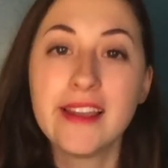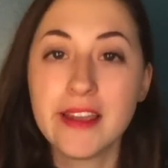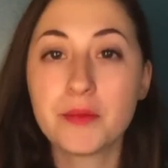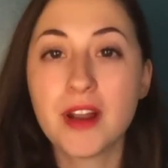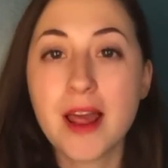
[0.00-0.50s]

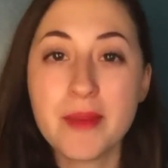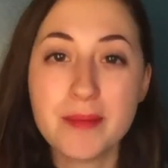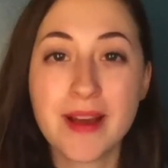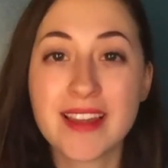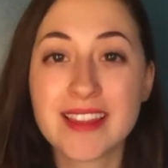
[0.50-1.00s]
And what I mean
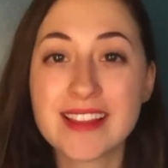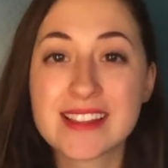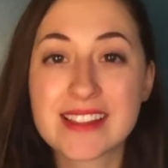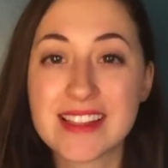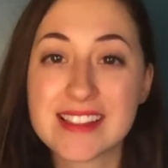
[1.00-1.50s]
by
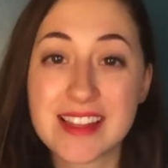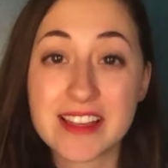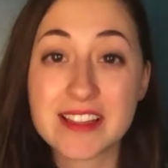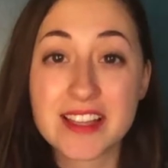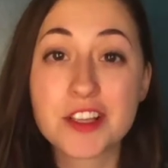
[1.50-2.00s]
this is the
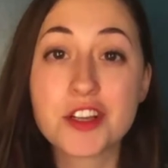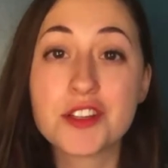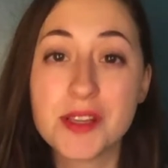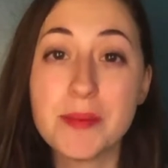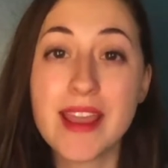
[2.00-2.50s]
decisions
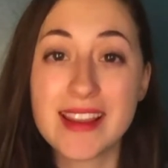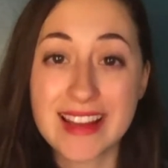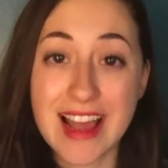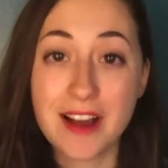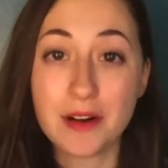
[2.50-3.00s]
you make
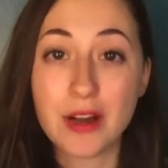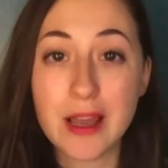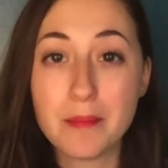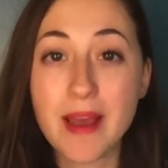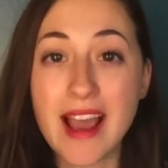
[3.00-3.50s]
now
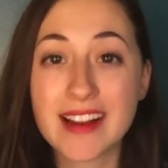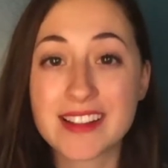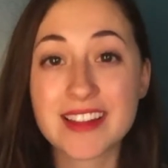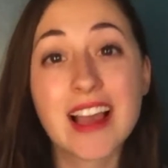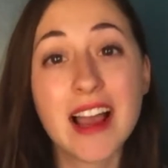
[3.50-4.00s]
impact
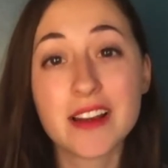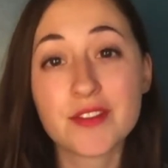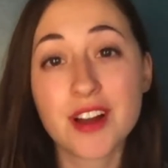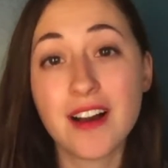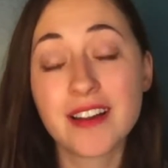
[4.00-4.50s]
the kind of
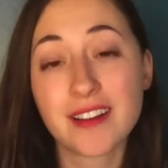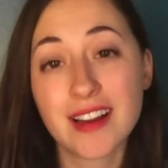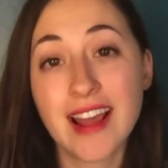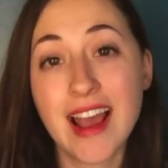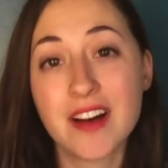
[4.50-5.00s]
dog you're
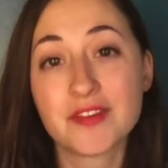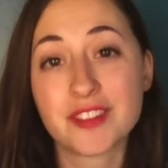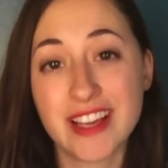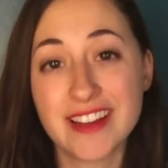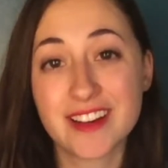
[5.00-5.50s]
gonna have
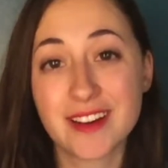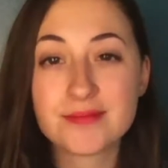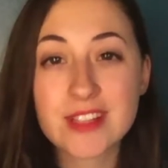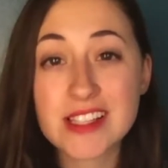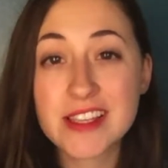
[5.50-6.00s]
later.
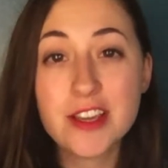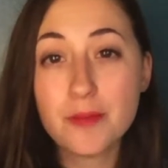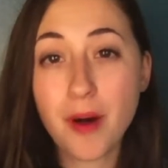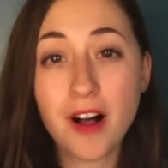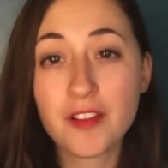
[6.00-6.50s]
This cute
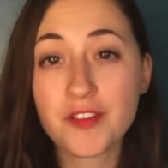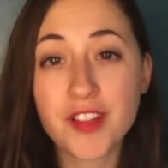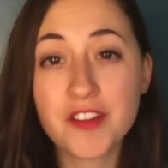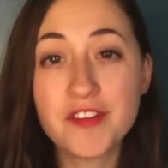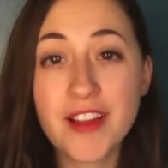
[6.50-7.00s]
ball of
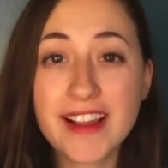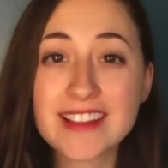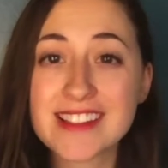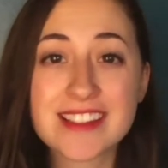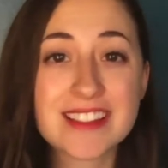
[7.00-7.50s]
fluff
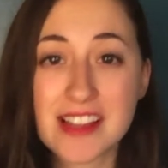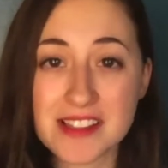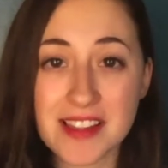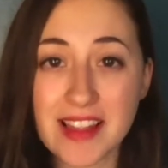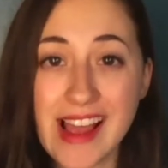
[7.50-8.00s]
phase
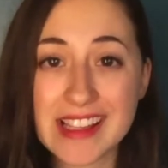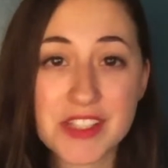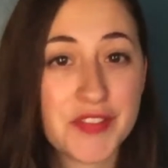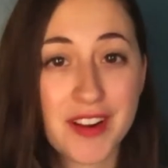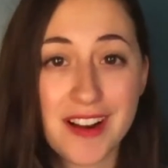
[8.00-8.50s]
doesn't last
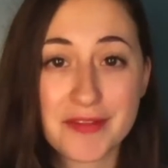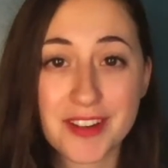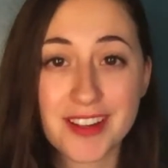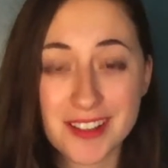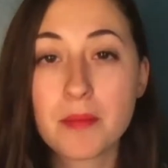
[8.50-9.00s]

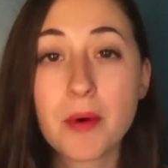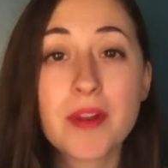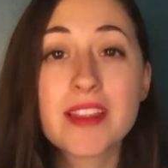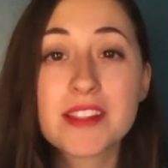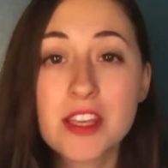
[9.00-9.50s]
forever, but
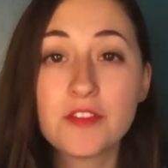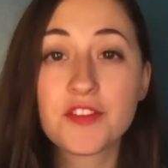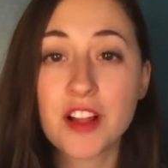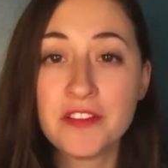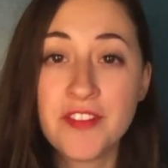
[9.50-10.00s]
when this cute
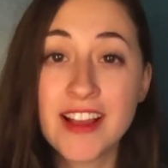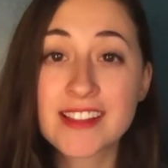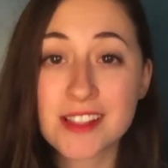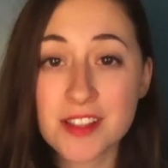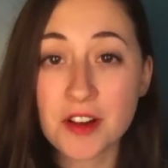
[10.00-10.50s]
fluff phase
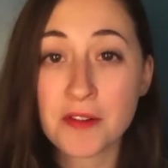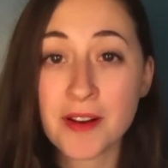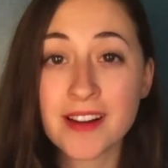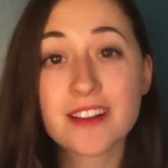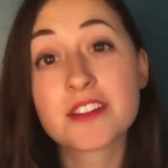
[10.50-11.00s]
is over,
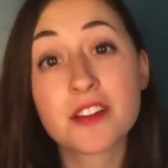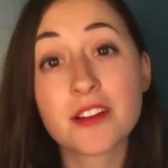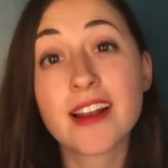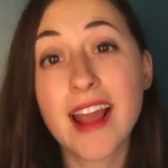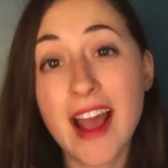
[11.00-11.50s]
you're still
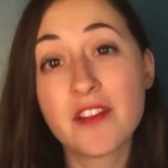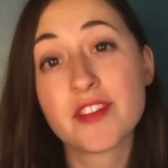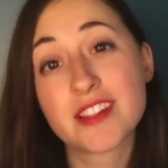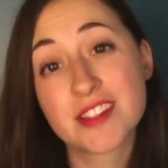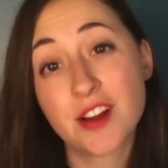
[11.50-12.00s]
gonna have
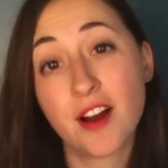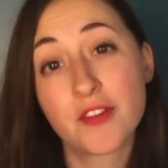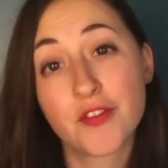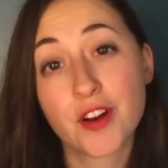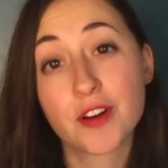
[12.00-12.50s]
this dog
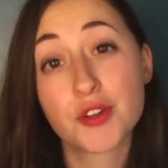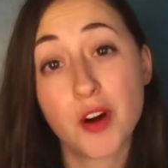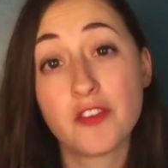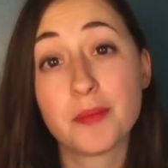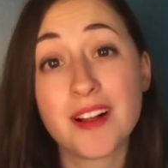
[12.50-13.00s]
for
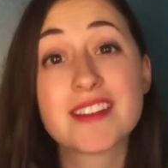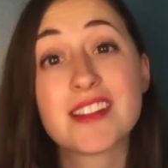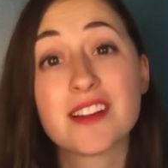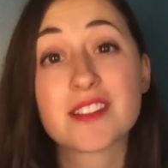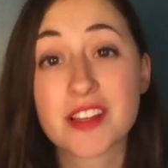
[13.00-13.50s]
12 plus
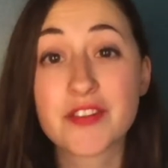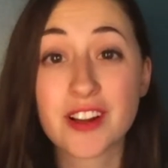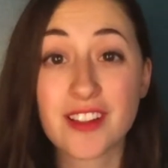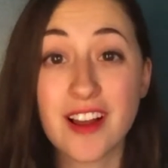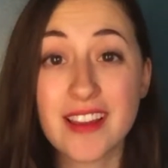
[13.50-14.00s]
years if you're
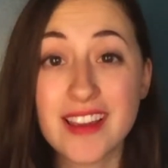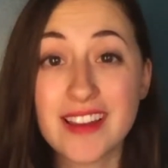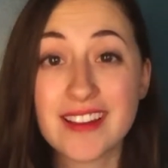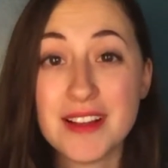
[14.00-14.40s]
lucky.